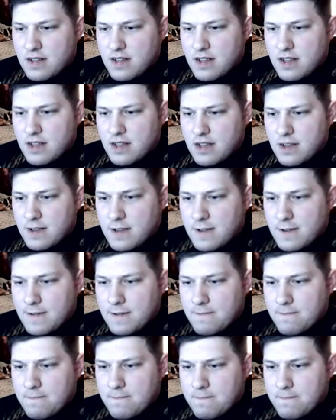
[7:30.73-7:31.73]

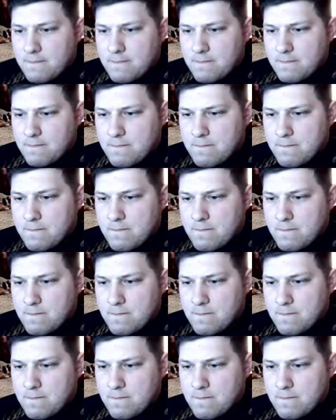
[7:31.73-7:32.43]
No one is speaking in this clip.